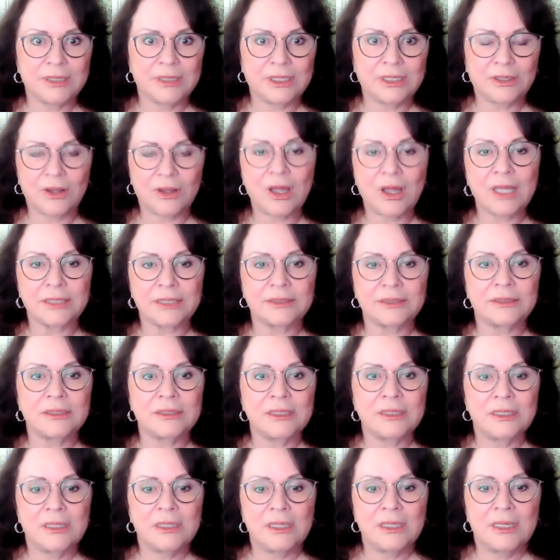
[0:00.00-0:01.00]
in
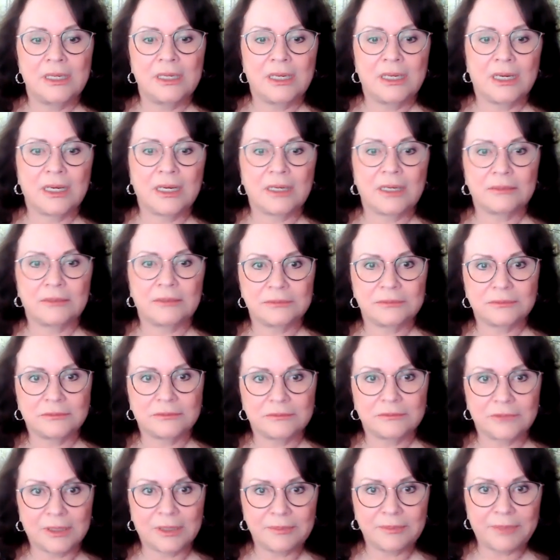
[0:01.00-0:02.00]
Lawton, uh,
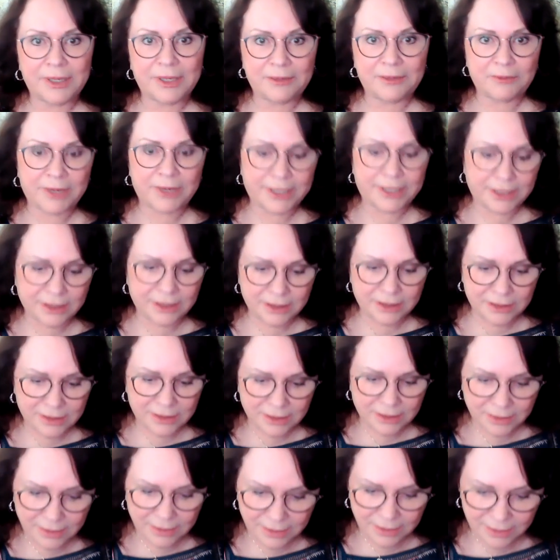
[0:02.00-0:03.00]
run by white
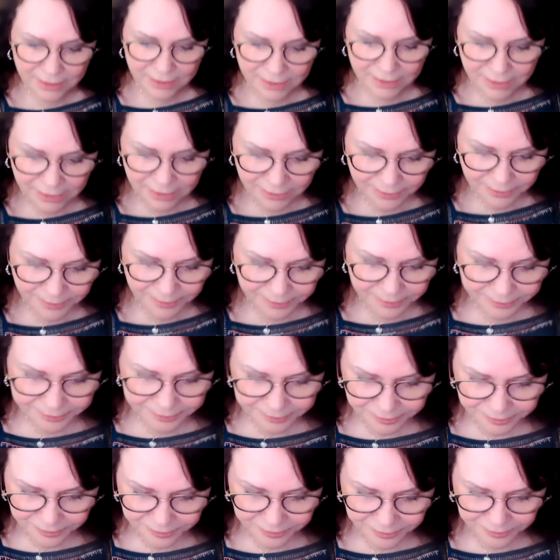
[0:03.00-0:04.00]
nuns. So,
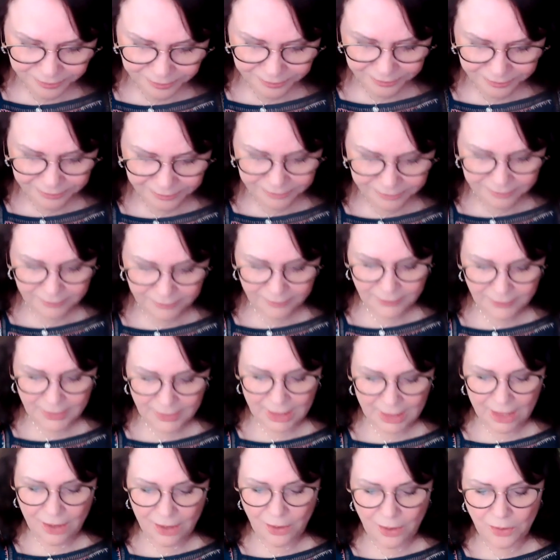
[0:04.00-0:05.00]

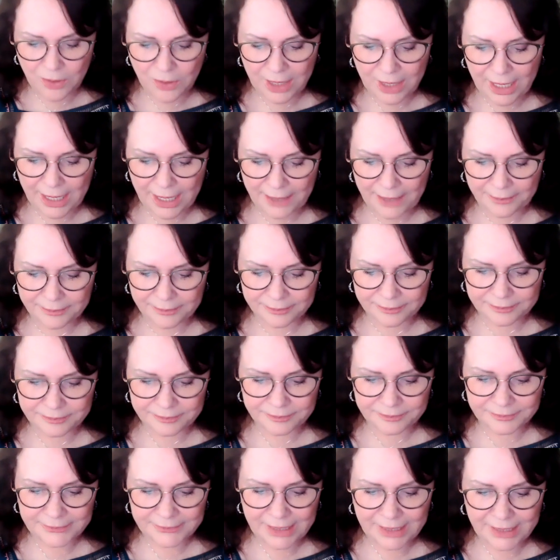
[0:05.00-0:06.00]
okay,
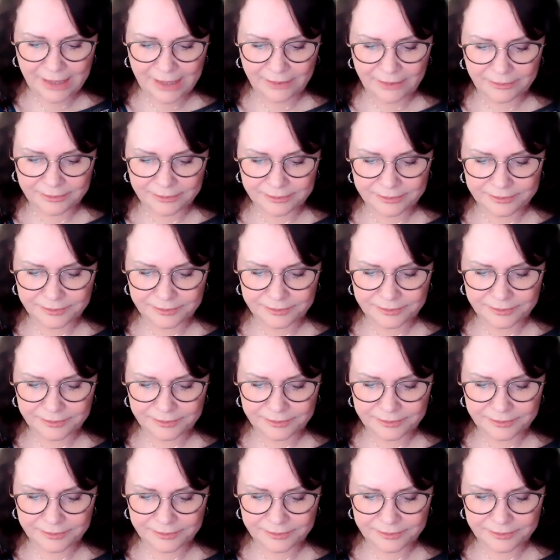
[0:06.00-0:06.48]
now.